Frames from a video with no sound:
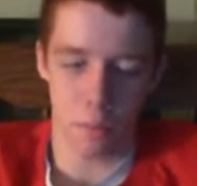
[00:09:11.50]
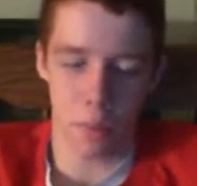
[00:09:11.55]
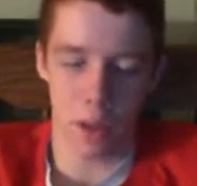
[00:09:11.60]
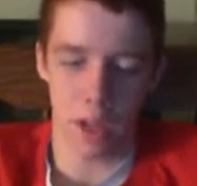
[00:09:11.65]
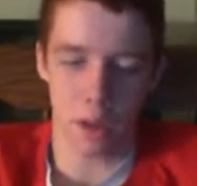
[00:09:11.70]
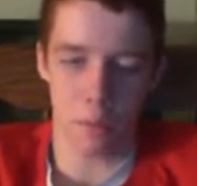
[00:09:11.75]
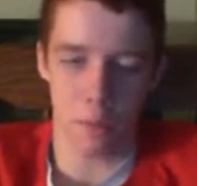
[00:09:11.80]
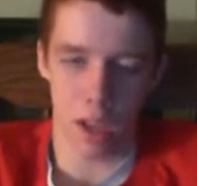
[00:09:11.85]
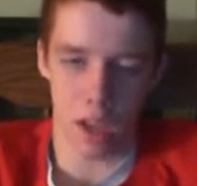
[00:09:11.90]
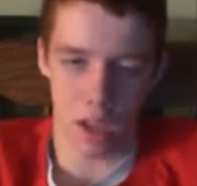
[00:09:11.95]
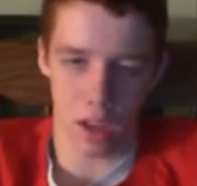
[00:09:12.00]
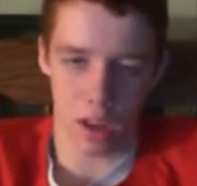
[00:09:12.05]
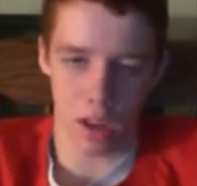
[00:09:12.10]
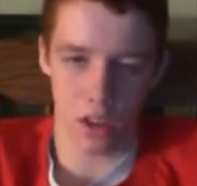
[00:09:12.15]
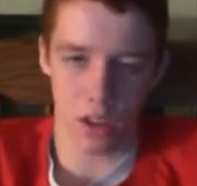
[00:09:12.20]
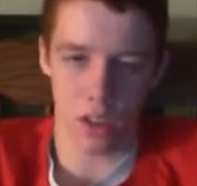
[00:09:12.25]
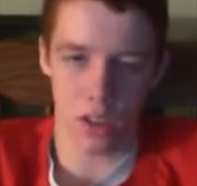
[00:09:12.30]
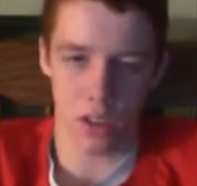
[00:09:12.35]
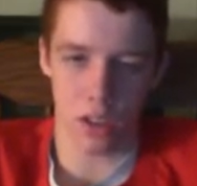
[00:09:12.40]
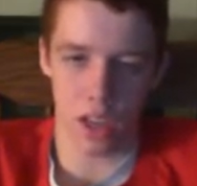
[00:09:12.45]
big man, I
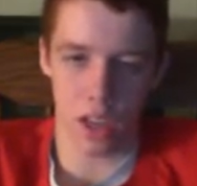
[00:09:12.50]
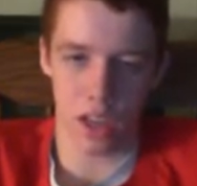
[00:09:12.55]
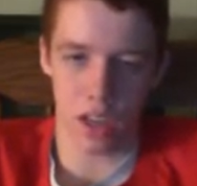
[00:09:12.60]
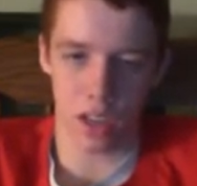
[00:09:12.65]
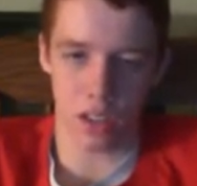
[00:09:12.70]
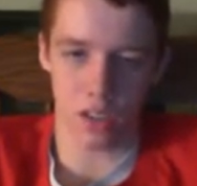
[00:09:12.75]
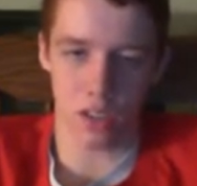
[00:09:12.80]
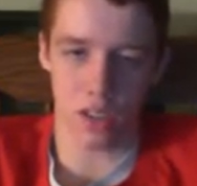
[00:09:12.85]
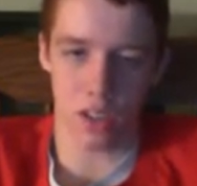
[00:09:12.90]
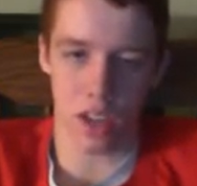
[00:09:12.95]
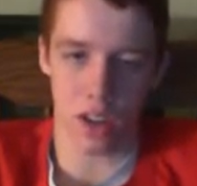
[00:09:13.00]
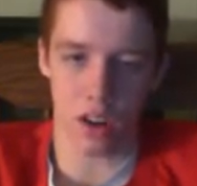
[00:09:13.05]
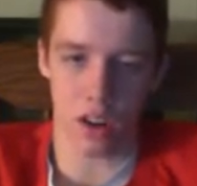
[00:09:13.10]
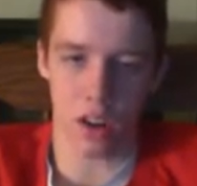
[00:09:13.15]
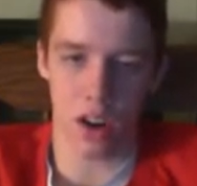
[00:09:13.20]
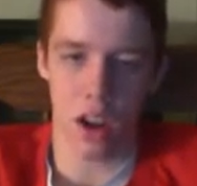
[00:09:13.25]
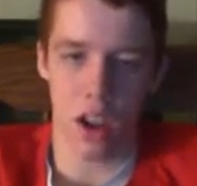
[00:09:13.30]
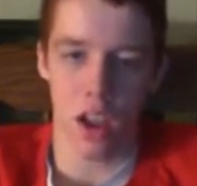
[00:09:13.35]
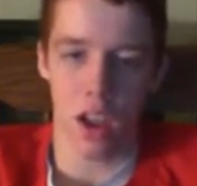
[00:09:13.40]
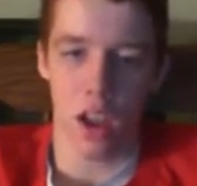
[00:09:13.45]
should say, not
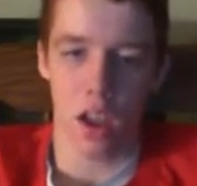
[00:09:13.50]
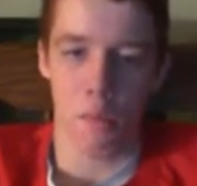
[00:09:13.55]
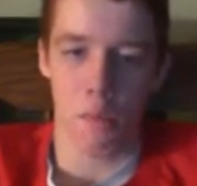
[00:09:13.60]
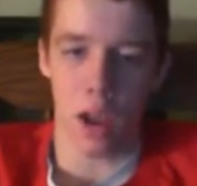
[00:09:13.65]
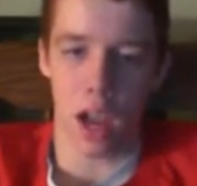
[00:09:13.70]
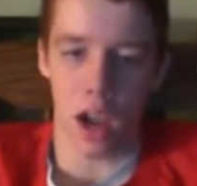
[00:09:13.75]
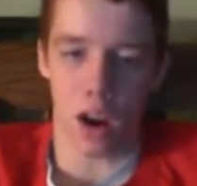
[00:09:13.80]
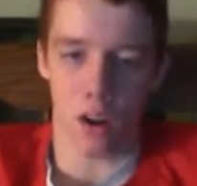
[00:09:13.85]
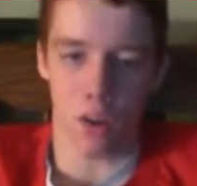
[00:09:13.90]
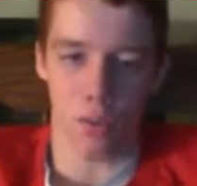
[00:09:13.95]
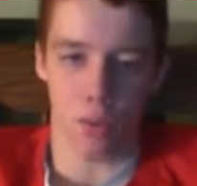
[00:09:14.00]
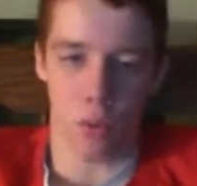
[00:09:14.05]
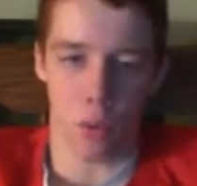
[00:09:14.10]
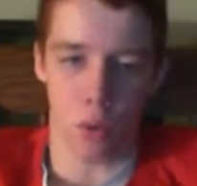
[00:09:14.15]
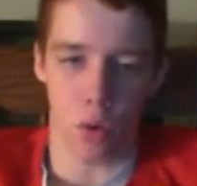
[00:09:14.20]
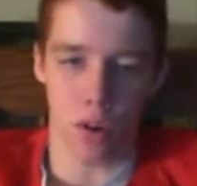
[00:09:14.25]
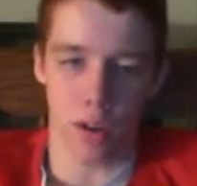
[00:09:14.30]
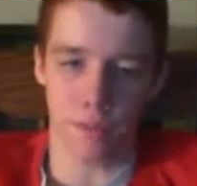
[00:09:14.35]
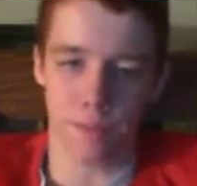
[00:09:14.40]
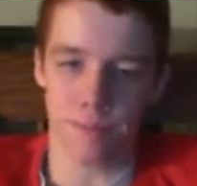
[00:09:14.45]
center, power
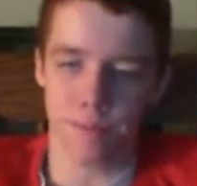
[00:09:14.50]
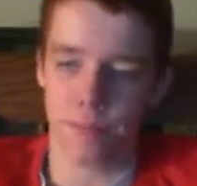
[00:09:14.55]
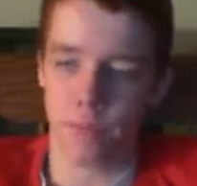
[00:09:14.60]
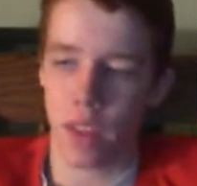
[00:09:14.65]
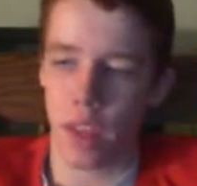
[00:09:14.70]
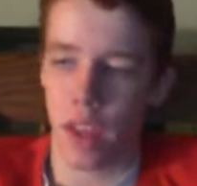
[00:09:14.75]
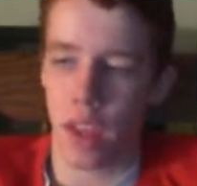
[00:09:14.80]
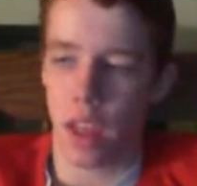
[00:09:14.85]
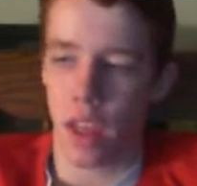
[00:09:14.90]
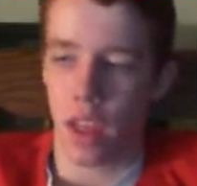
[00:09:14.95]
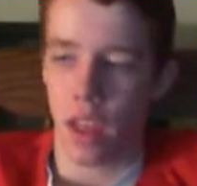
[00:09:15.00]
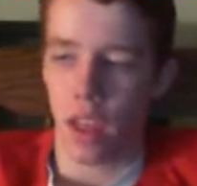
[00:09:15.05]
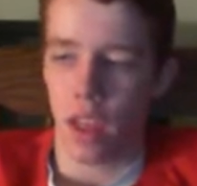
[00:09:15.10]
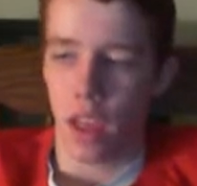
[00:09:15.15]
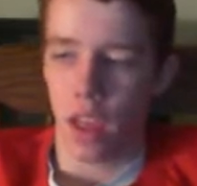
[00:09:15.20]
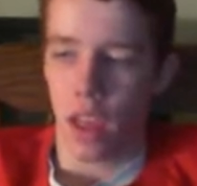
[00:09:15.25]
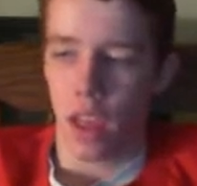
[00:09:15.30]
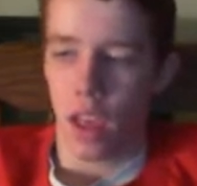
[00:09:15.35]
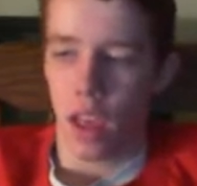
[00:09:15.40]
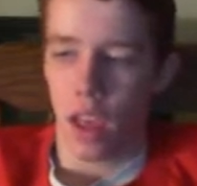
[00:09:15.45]
forward.
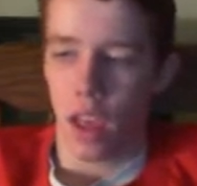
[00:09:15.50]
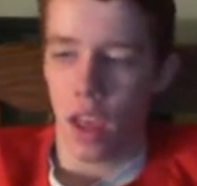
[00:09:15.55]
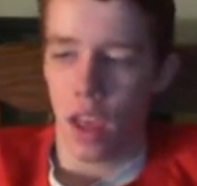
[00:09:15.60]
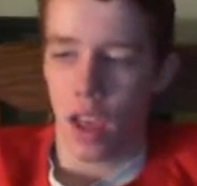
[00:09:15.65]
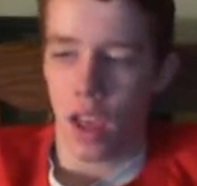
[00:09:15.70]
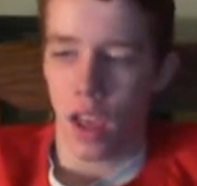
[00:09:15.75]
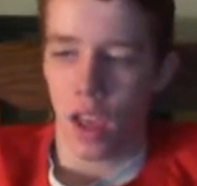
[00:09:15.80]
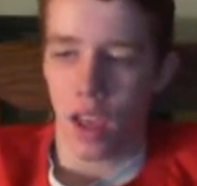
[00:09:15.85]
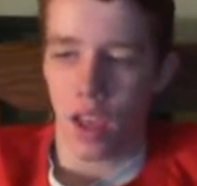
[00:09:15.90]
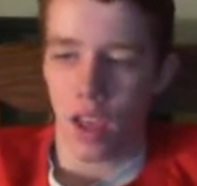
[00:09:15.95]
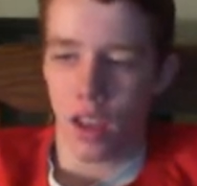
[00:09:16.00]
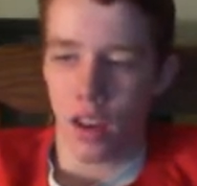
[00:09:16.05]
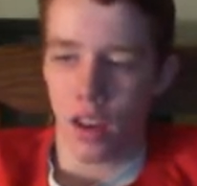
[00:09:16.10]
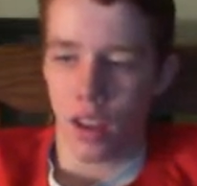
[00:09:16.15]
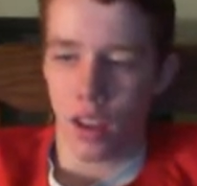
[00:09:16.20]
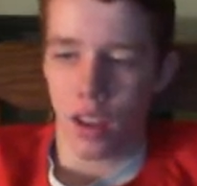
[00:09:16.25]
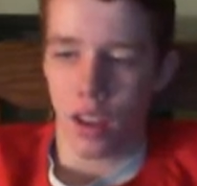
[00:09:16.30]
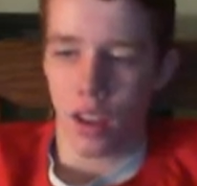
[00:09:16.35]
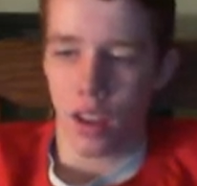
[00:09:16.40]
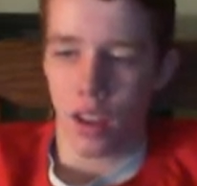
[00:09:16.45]

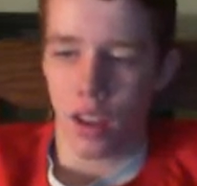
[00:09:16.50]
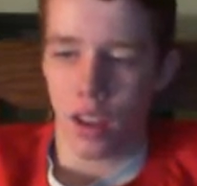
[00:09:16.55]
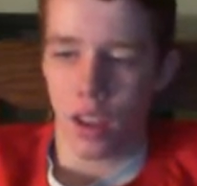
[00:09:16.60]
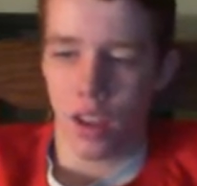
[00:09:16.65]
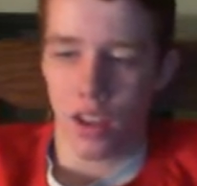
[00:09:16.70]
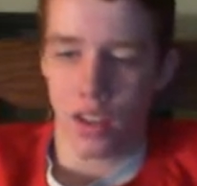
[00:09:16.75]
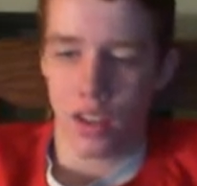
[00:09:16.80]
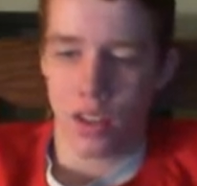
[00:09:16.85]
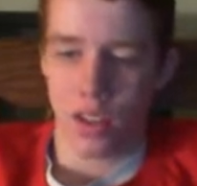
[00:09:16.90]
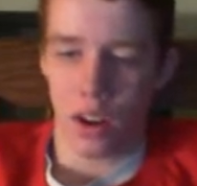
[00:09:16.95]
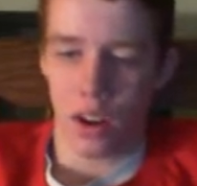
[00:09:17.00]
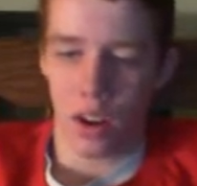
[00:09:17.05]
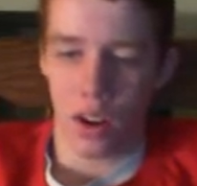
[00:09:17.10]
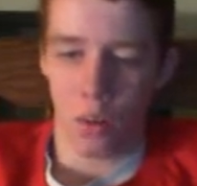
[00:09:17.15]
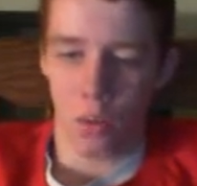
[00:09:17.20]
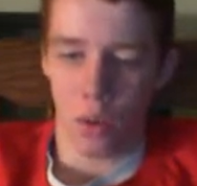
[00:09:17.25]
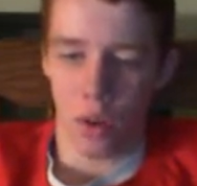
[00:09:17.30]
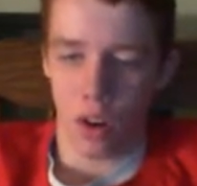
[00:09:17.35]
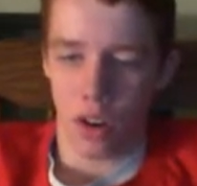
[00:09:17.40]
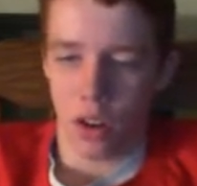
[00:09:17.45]
And he's
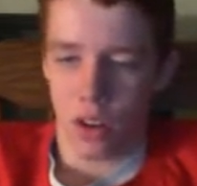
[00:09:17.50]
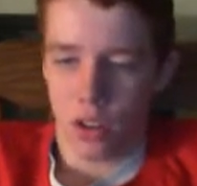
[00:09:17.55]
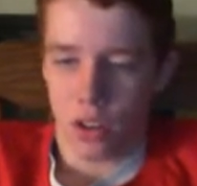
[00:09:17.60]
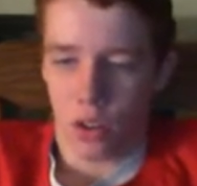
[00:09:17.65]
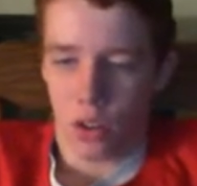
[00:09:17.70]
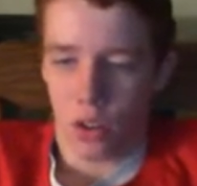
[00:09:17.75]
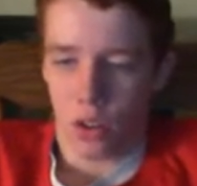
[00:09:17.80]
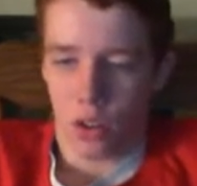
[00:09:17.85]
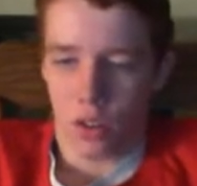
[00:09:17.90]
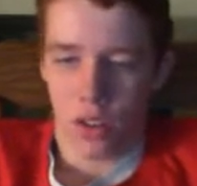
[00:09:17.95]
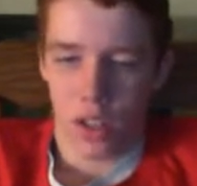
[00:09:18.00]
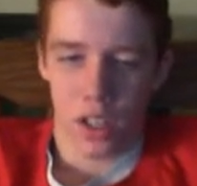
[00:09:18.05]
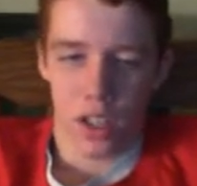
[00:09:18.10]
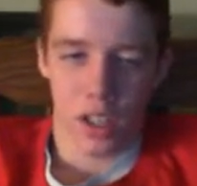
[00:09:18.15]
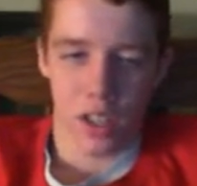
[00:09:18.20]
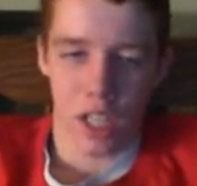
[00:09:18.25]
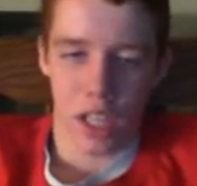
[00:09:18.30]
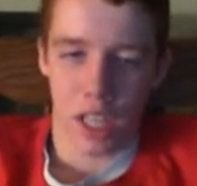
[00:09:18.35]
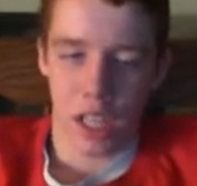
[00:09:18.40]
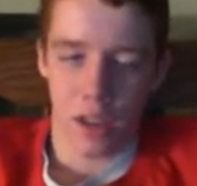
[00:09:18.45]
31 years old. He
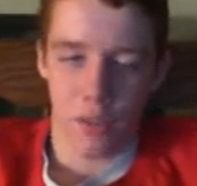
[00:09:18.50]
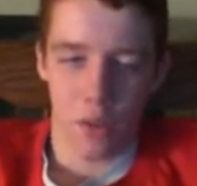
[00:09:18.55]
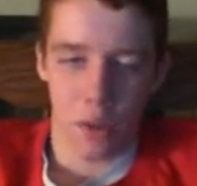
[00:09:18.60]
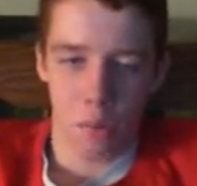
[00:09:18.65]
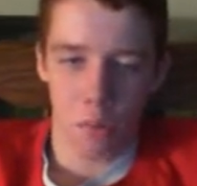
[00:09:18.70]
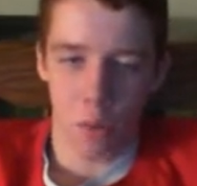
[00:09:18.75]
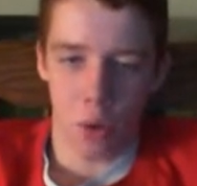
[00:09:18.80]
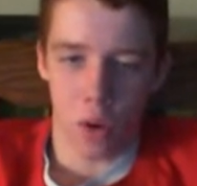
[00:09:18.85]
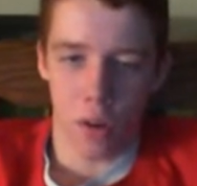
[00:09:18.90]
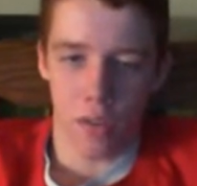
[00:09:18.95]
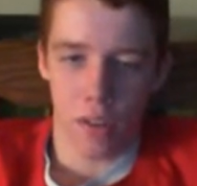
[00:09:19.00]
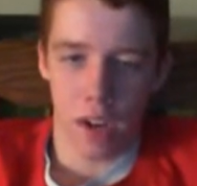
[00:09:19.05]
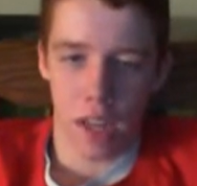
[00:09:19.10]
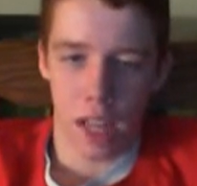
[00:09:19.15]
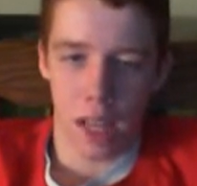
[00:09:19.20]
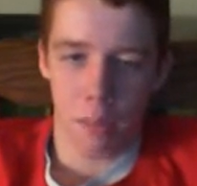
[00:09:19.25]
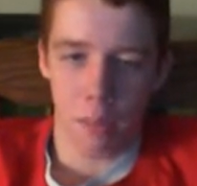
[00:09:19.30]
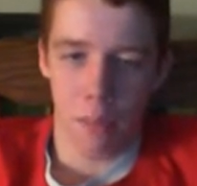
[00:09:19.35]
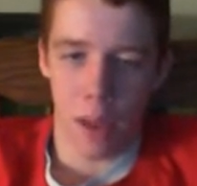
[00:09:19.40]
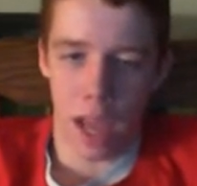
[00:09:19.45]
doesn't give you more of an
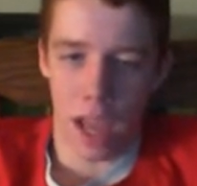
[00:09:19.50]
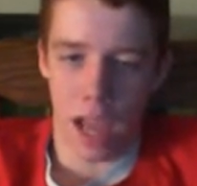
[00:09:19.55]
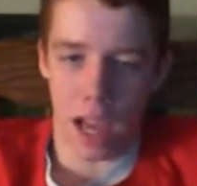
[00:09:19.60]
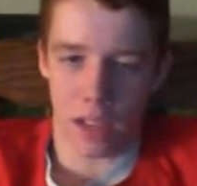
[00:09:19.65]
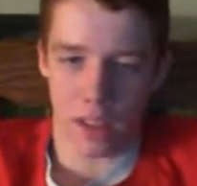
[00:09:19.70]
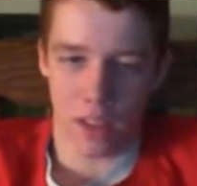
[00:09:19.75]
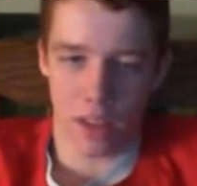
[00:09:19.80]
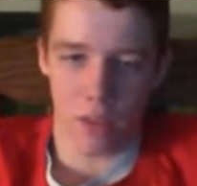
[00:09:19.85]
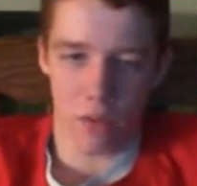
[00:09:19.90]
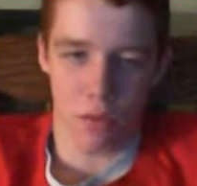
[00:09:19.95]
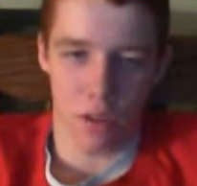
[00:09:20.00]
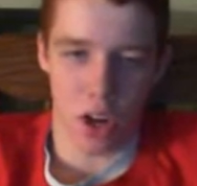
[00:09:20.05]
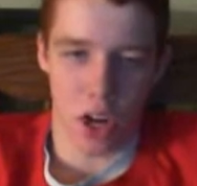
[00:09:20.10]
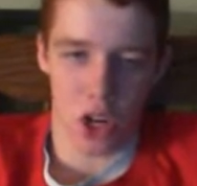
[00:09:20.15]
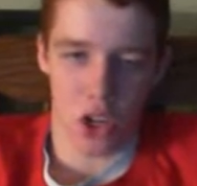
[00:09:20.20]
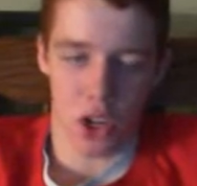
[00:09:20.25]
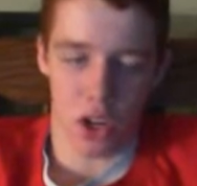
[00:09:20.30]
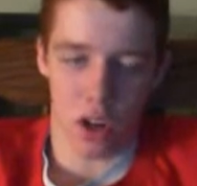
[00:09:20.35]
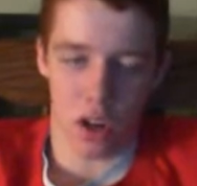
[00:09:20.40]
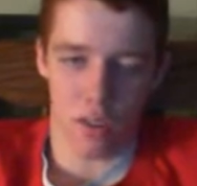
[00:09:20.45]
impact than
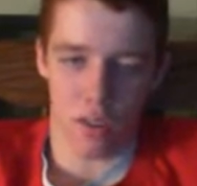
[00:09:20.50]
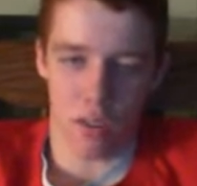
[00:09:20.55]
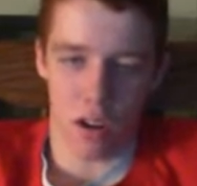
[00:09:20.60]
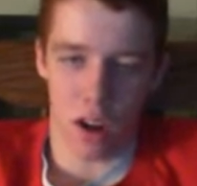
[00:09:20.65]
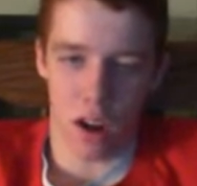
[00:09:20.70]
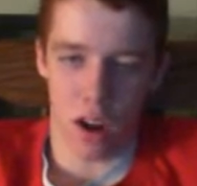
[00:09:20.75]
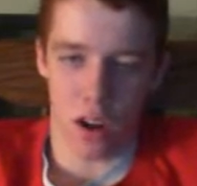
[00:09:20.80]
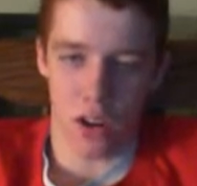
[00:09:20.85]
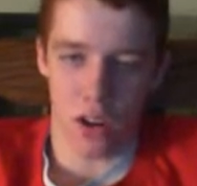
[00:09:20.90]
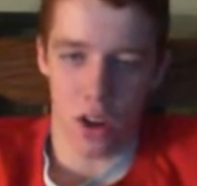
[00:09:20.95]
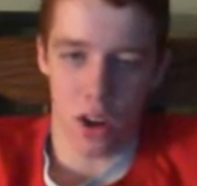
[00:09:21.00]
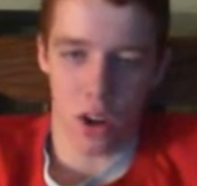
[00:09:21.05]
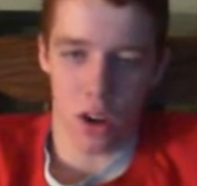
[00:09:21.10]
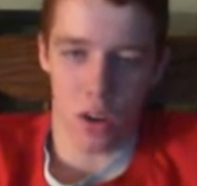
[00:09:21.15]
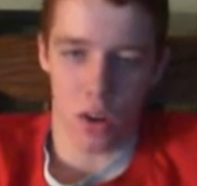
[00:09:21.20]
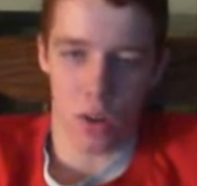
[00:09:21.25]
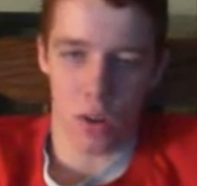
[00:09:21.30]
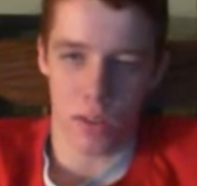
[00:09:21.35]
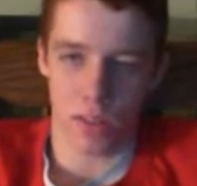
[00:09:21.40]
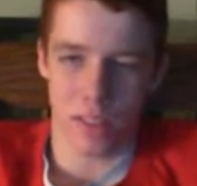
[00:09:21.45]
Rajon
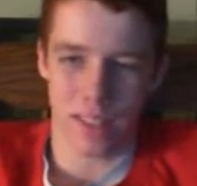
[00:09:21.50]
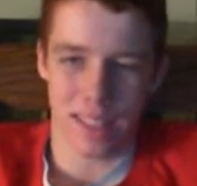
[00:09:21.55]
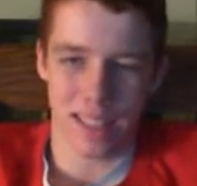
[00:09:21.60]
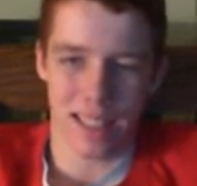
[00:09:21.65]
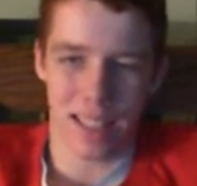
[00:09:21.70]
Rondo